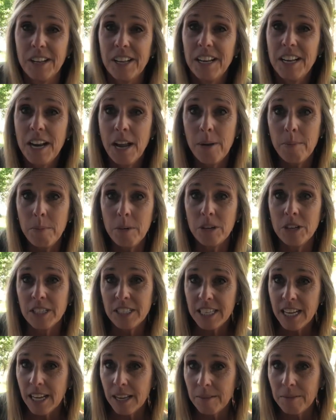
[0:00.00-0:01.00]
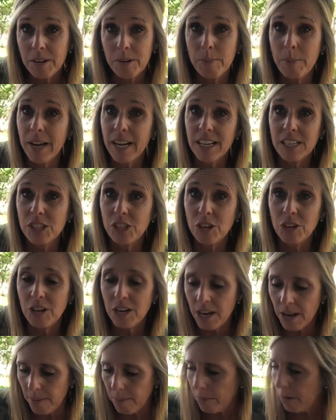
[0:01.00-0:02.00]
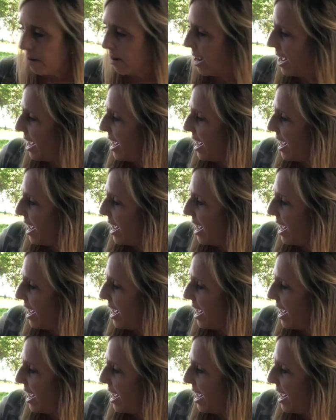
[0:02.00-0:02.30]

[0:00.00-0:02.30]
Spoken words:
Number, tell them to make a certain number.